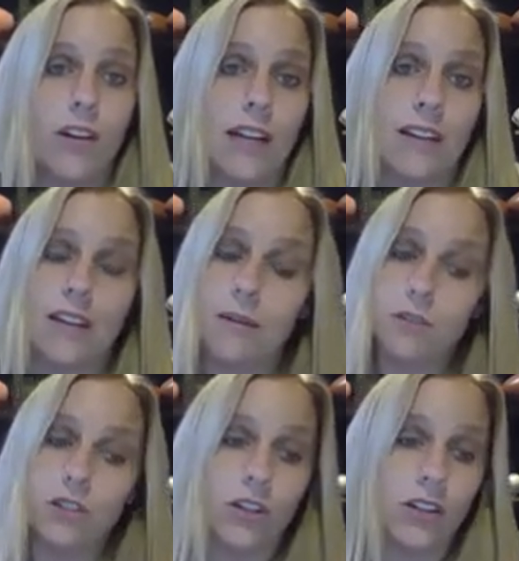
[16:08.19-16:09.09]
and I'm
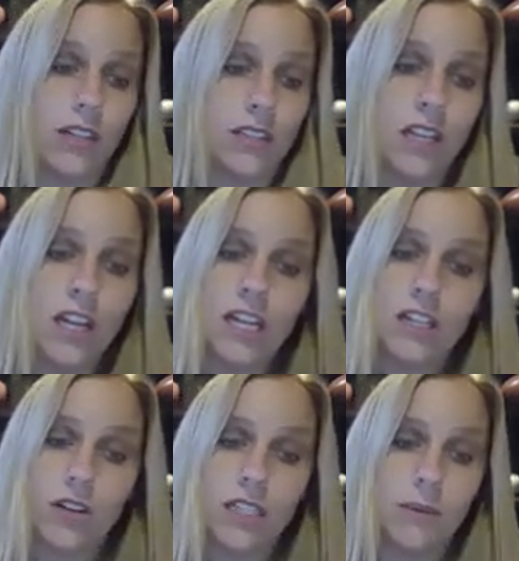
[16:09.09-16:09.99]
sure there's
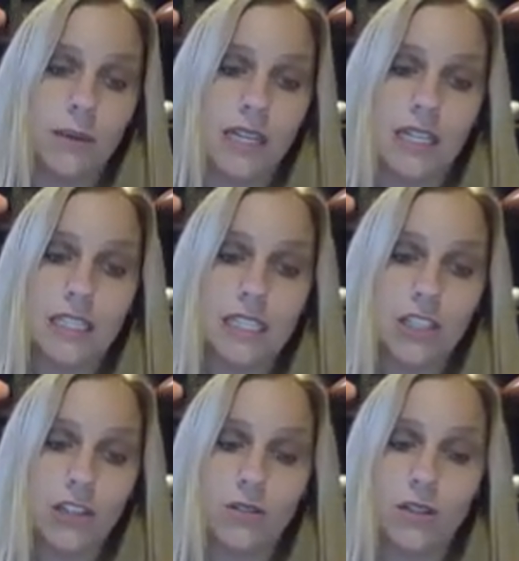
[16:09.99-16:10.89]
going to be
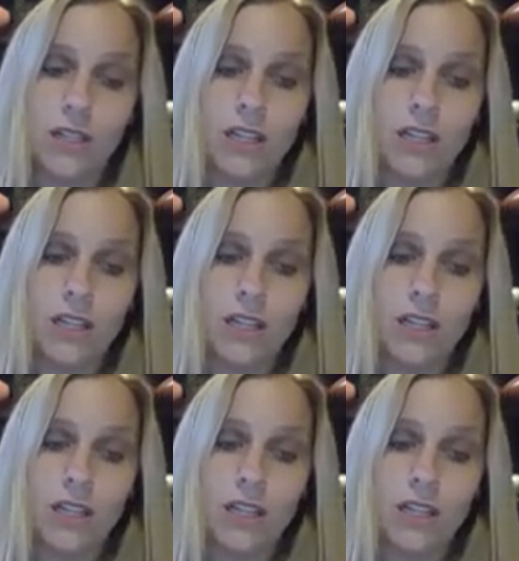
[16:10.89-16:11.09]
continued